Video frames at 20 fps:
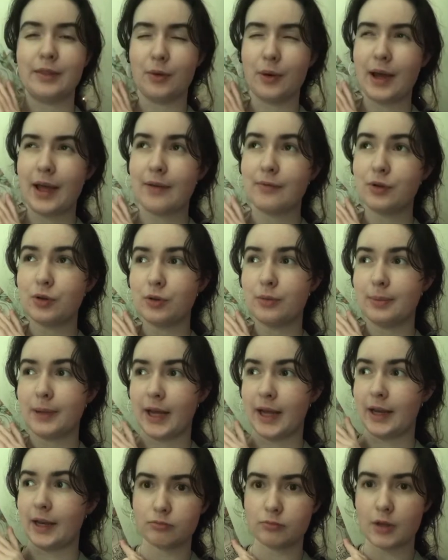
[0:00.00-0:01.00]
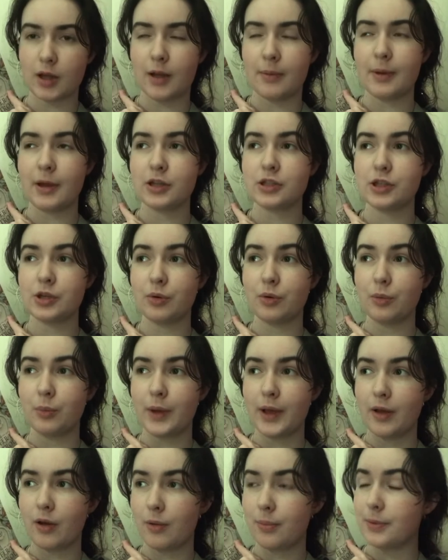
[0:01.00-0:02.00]
I have a good plan. I'm actually going to
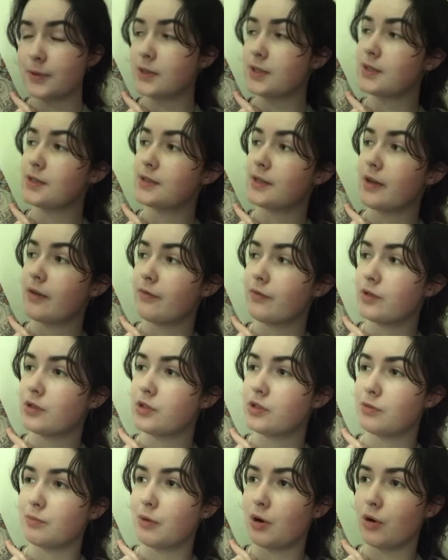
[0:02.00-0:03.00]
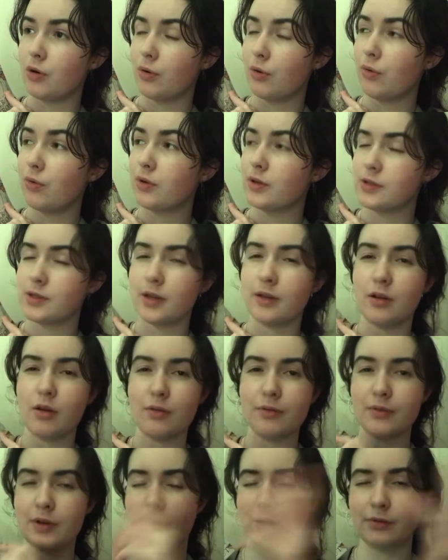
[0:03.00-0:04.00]
wake up at 7 tomorrow because I
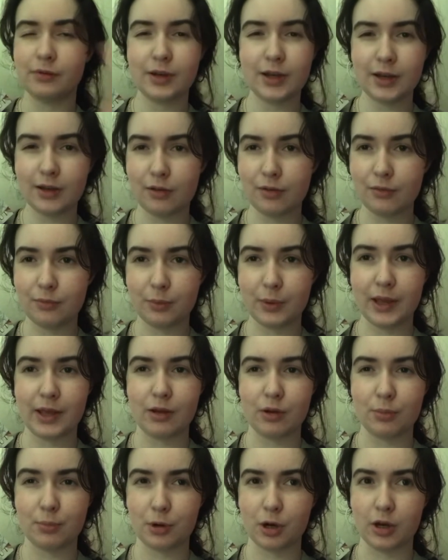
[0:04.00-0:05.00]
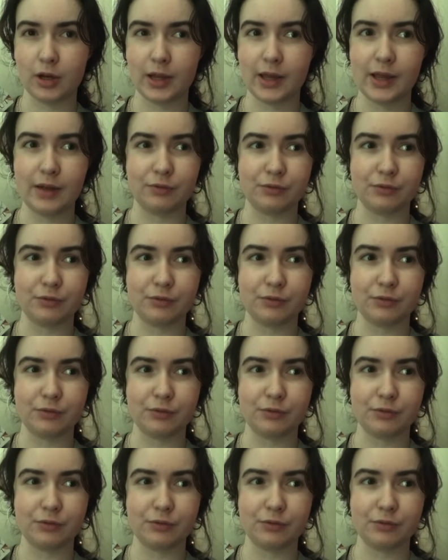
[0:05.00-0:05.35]
really love waking up early and